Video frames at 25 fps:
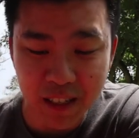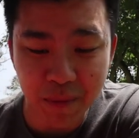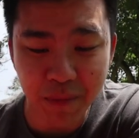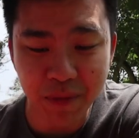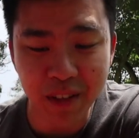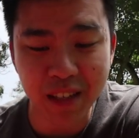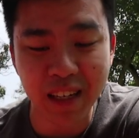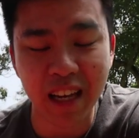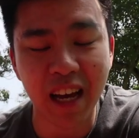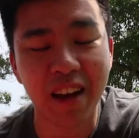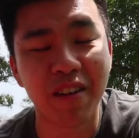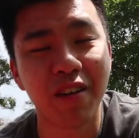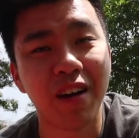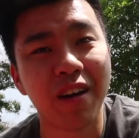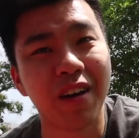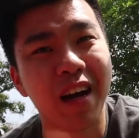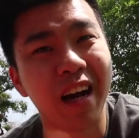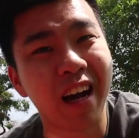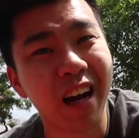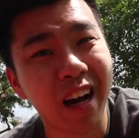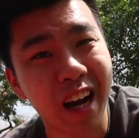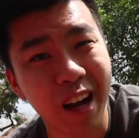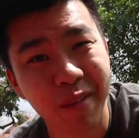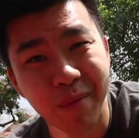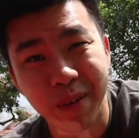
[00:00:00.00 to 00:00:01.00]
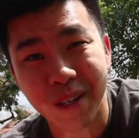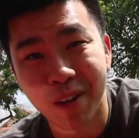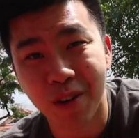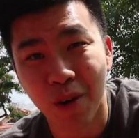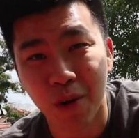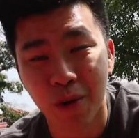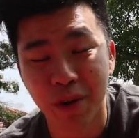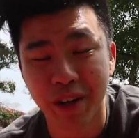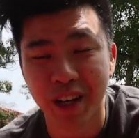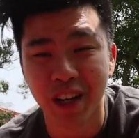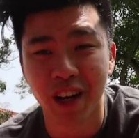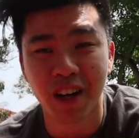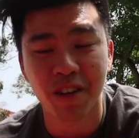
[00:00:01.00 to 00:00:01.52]
something that I've been
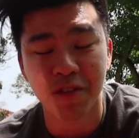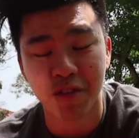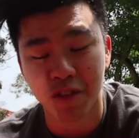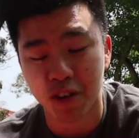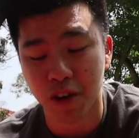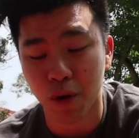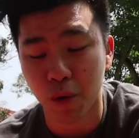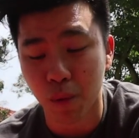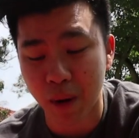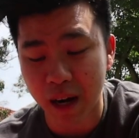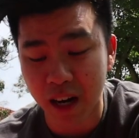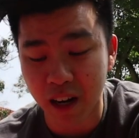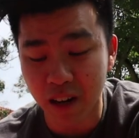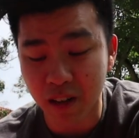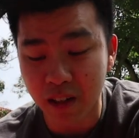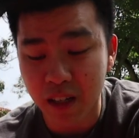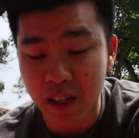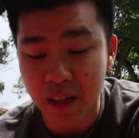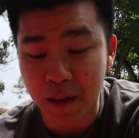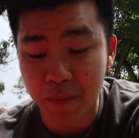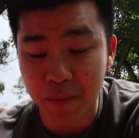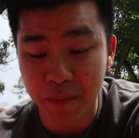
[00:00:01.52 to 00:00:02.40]
holding on for a while,